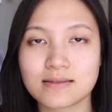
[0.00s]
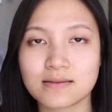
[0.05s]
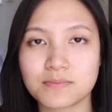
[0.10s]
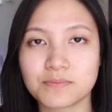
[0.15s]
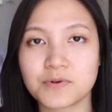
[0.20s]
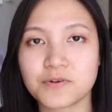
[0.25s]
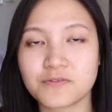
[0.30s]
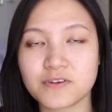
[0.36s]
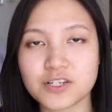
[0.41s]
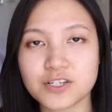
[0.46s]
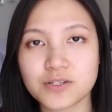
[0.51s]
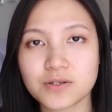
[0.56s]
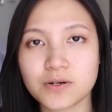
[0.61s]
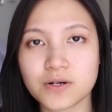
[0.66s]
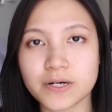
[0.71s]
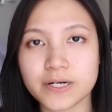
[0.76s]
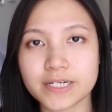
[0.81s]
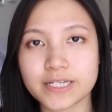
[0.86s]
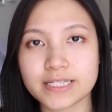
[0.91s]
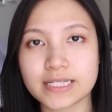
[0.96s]
professional
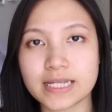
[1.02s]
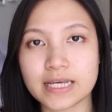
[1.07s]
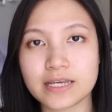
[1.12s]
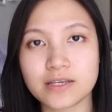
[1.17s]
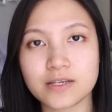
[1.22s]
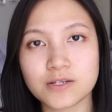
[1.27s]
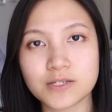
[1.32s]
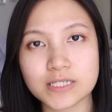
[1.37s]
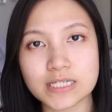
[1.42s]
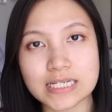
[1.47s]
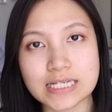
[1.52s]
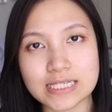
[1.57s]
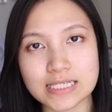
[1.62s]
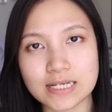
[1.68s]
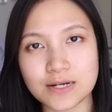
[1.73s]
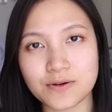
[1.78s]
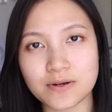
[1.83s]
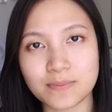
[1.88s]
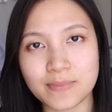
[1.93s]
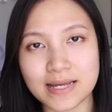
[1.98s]
artists, they usually
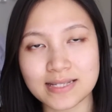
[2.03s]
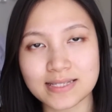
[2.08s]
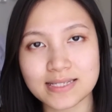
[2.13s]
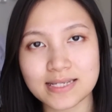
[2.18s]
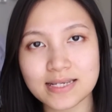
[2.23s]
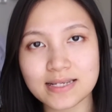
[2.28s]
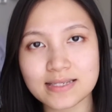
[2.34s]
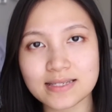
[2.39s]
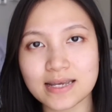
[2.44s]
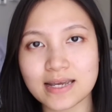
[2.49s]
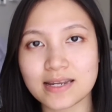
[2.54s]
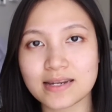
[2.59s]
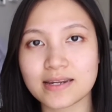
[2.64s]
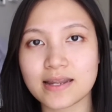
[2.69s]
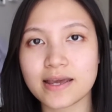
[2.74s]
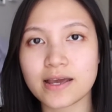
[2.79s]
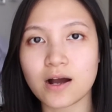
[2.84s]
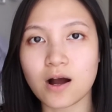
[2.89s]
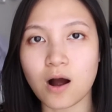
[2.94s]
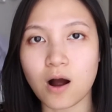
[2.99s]
sell the paintings and
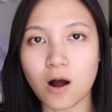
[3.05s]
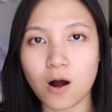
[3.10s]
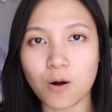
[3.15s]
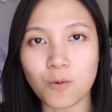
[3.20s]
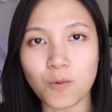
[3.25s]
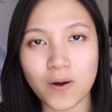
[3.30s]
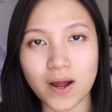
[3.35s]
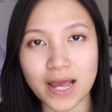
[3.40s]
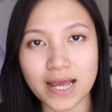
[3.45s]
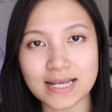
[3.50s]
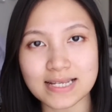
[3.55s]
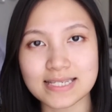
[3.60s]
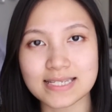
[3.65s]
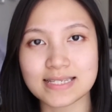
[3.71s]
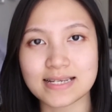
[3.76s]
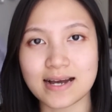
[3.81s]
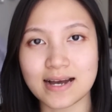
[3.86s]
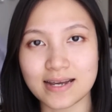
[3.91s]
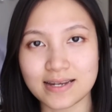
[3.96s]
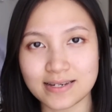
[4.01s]
they always
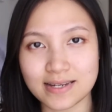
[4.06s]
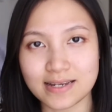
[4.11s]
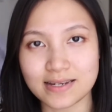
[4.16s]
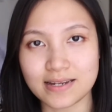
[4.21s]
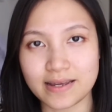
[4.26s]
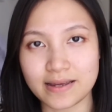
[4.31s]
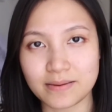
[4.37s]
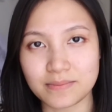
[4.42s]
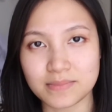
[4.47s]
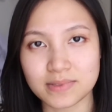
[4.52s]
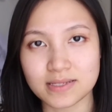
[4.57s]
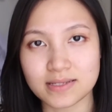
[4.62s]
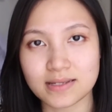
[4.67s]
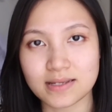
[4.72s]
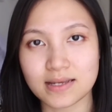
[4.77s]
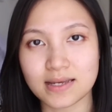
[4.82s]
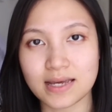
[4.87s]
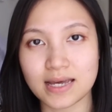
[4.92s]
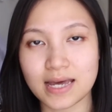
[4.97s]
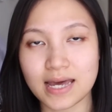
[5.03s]
sign their names
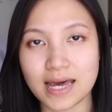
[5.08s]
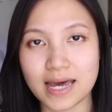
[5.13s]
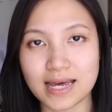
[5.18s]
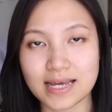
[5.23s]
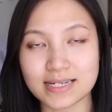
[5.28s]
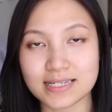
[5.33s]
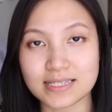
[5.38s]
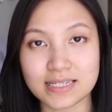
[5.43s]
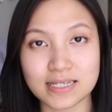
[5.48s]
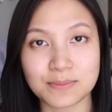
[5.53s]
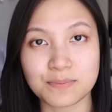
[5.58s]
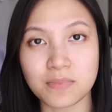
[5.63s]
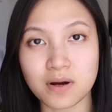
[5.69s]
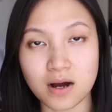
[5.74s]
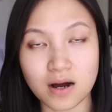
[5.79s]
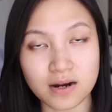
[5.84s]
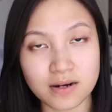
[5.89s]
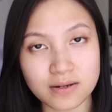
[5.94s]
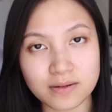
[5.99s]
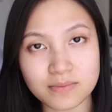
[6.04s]
at the
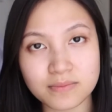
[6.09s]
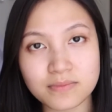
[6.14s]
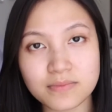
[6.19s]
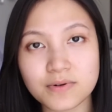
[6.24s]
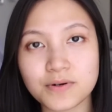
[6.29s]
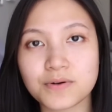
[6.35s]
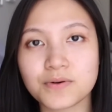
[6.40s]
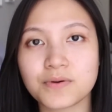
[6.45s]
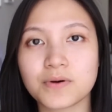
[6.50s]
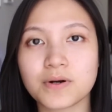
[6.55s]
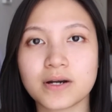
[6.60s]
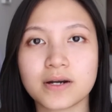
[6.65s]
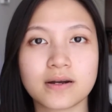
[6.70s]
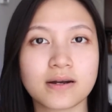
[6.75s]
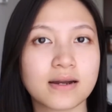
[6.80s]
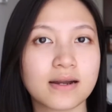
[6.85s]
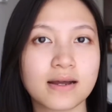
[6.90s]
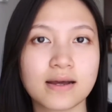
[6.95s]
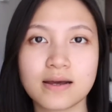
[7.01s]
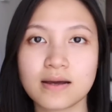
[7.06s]
bottom or
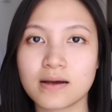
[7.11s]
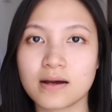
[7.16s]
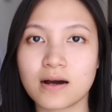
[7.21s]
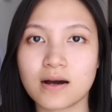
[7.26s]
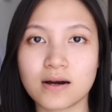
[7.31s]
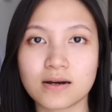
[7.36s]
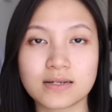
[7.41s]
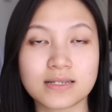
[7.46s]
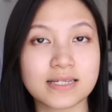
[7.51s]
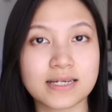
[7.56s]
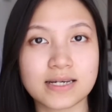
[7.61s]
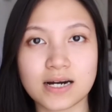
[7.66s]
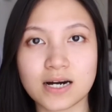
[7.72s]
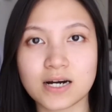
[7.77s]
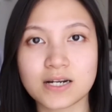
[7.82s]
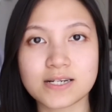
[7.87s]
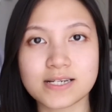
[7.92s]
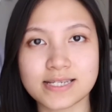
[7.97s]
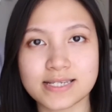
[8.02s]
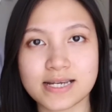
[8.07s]
on the
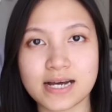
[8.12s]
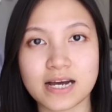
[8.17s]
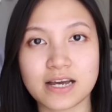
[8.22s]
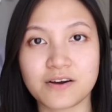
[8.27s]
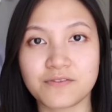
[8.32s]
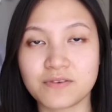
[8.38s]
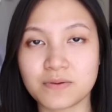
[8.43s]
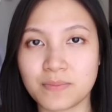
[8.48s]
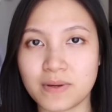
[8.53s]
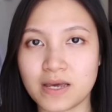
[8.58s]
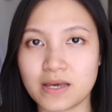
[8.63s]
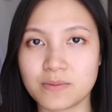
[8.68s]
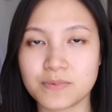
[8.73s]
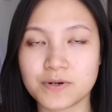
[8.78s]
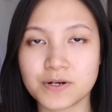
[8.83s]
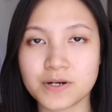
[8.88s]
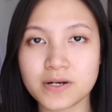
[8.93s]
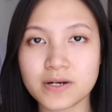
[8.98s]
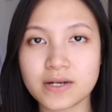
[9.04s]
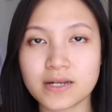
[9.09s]
other side of the
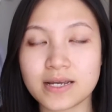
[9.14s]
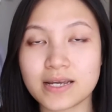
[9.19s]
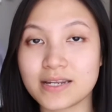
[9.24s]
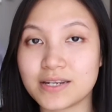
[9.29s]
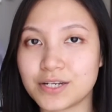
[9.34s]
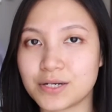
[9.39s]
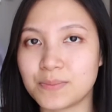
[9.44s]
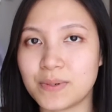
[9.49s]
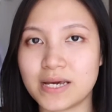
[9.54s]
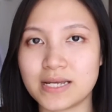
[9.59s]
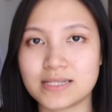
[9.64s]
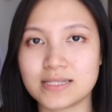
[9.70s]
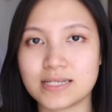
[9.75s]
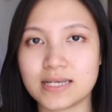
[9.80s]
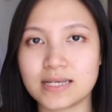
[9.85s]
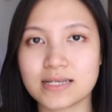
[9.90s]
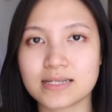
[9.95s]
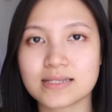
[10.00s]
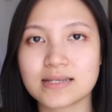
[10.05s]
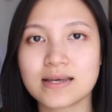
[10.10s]
paper in their
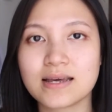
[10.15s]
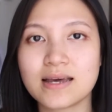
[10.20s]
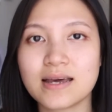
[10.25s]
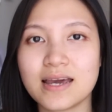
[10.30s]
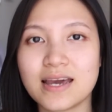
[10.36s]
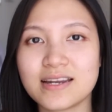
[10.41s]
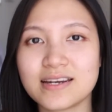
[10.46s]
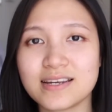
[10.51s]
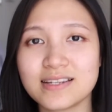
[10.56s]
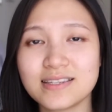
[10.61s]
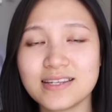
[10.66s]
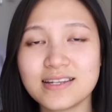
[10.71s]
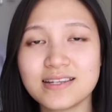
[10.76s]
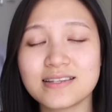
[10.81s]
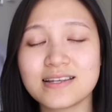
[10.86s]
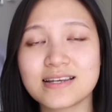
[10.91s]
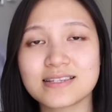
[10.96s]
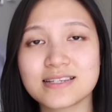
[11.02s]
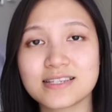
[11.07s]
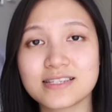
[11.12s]
paintings. and I think
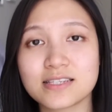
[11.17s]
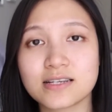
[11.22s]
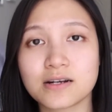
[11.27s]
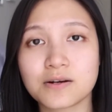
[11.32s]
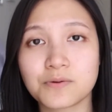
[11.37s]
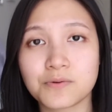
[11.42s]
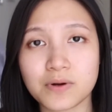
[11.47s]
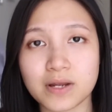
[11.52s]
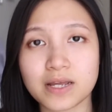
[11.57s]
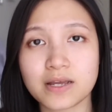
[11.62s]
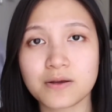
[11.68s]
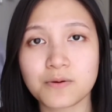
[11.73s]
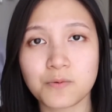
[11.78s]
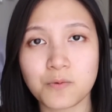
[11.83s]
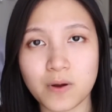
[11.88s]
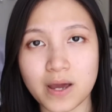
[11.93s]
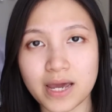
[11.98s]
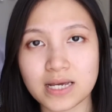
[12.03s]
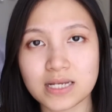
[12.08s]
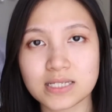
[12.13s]
that is a great
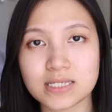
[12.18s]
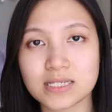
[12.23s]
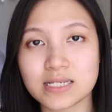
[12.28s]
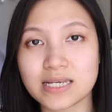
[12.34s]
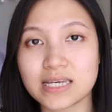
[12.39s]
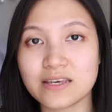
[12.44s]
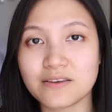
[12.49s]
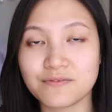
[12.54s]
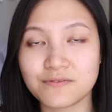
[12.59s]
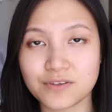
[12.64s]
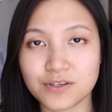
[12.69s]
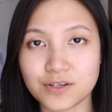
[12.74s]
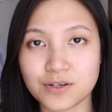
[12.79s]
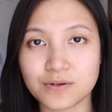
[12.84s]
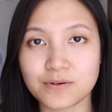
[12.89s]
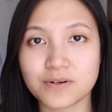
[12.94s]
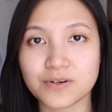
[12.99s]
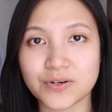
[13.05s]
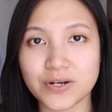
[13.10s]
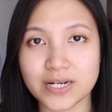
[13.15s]
way to give you
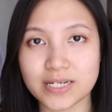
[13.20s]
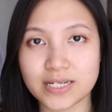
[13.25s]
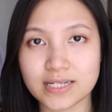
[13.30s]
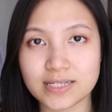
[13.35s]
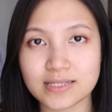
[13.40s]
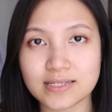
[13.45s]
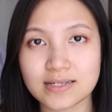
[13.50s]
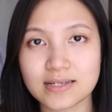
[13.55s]
credit.